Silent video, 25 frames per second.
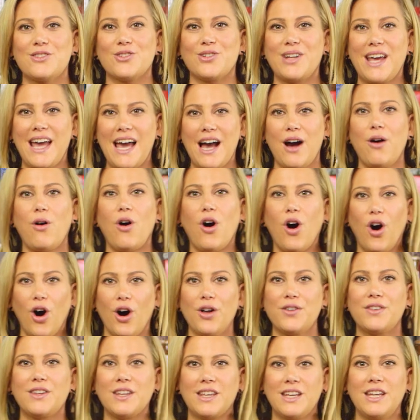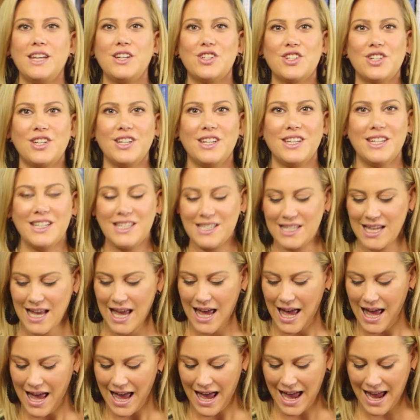on how hot the kitchen is
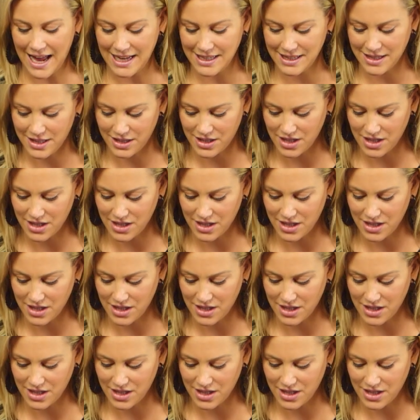at the